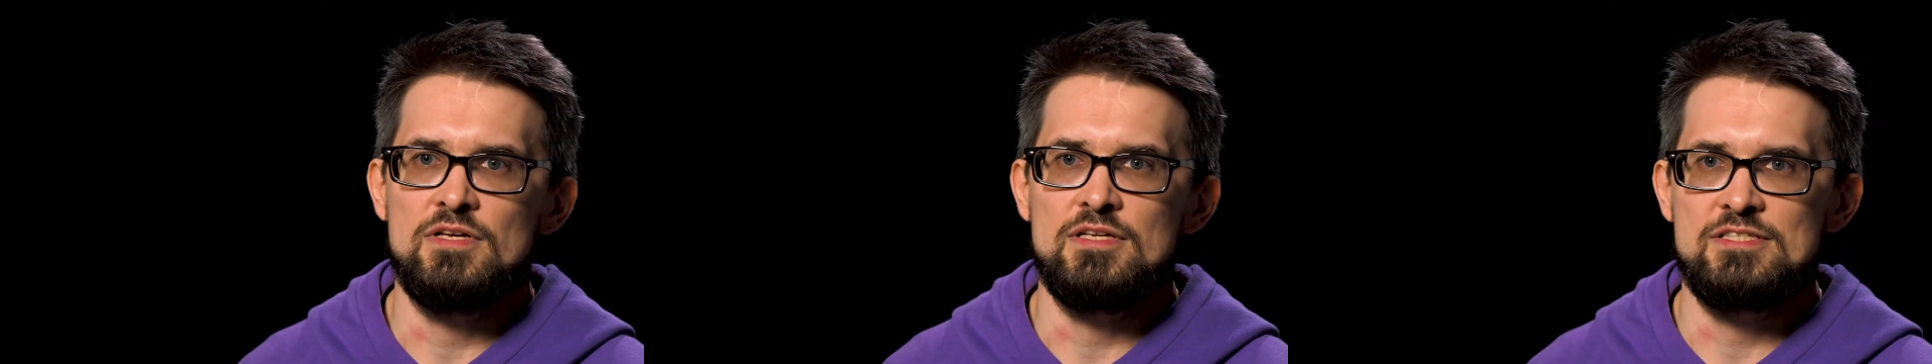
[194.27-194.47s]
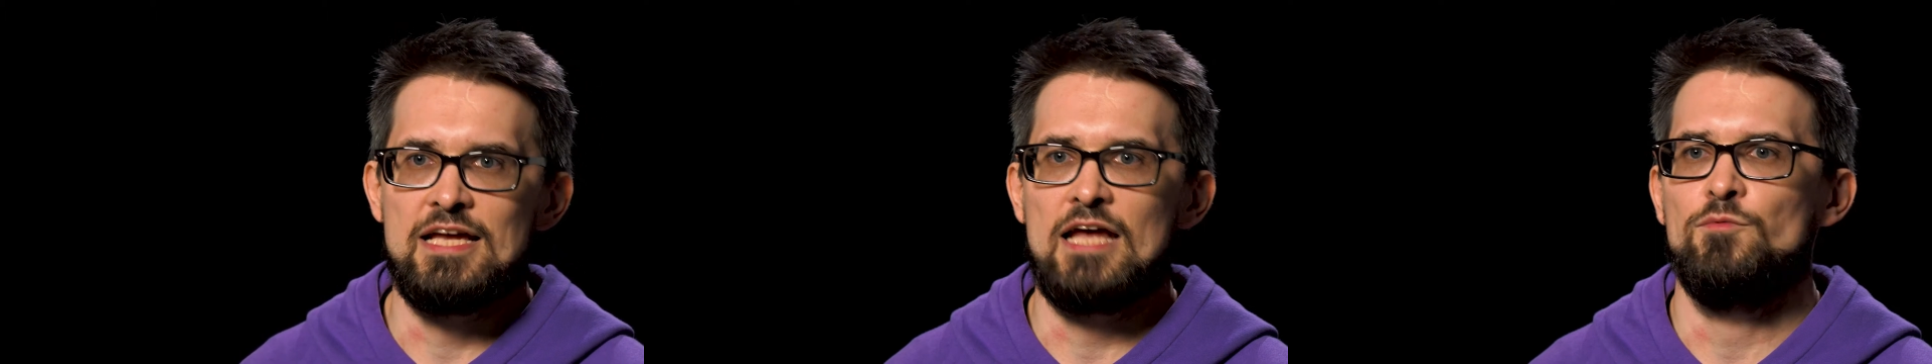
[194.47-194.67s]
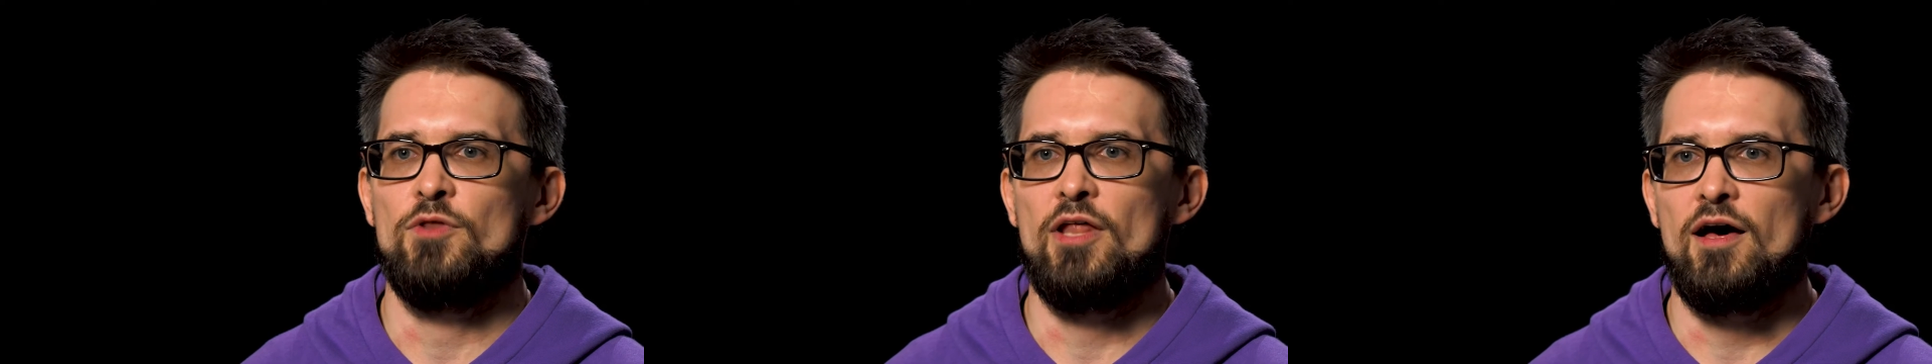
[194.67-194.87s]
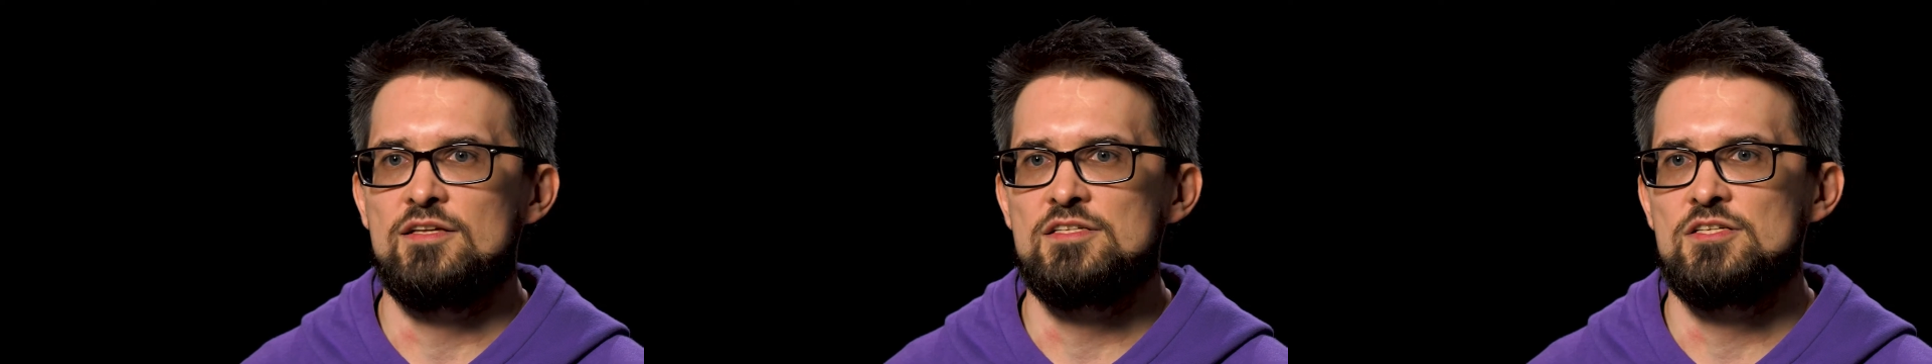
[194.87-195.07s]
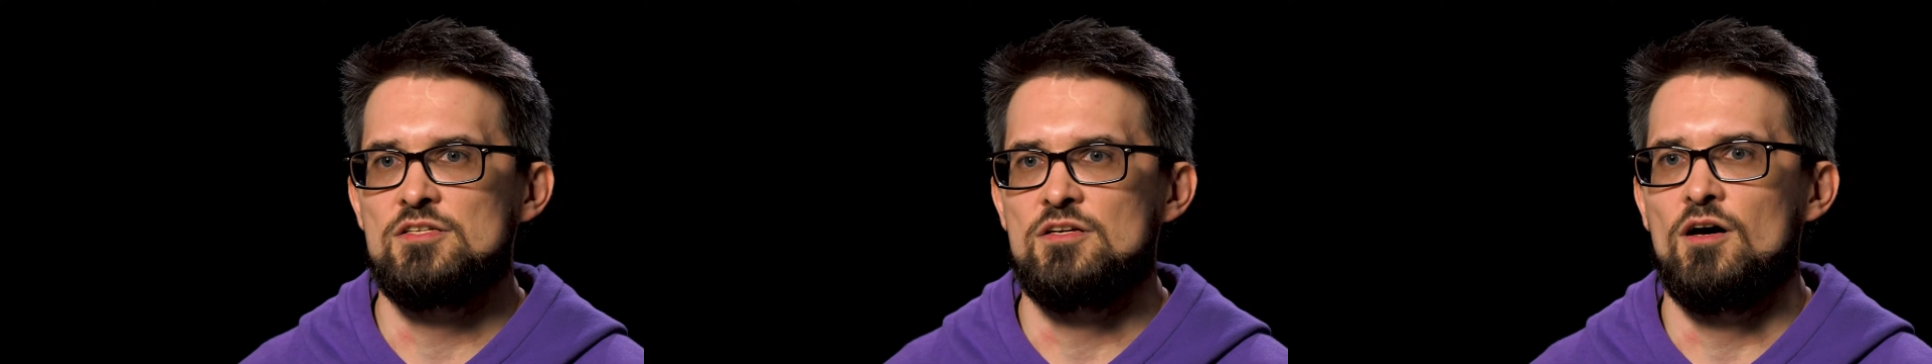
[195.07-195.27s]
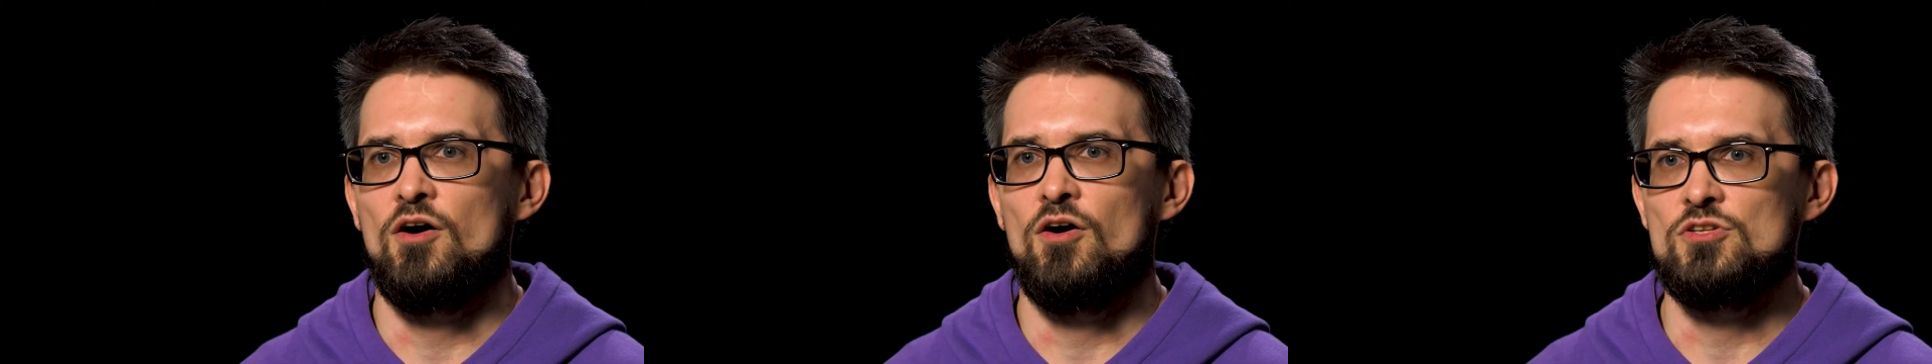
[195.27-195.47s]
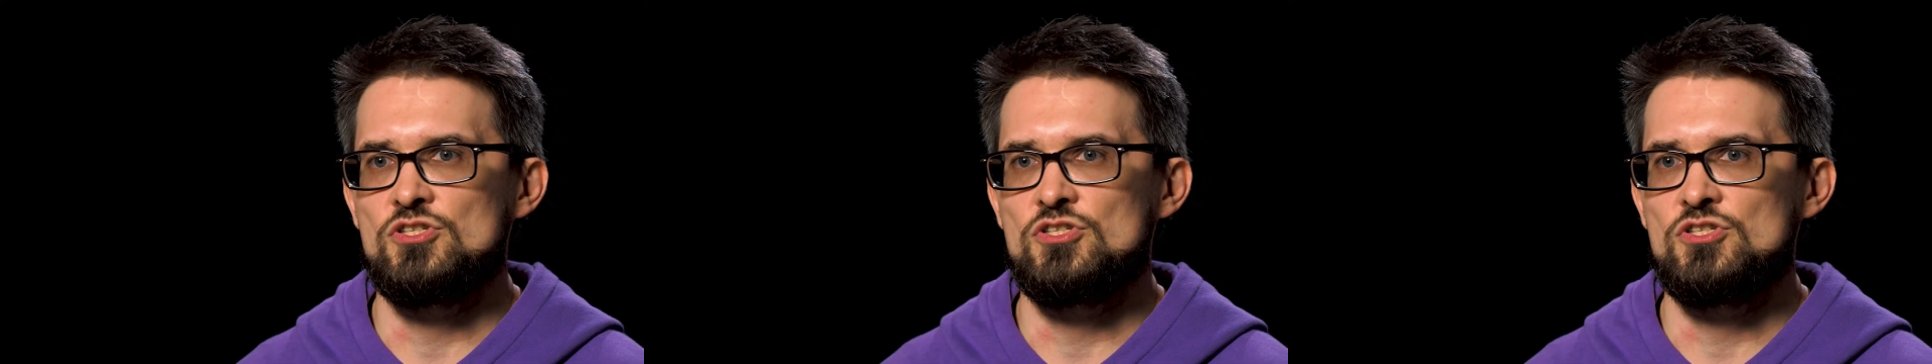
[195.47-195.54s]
stayed with us on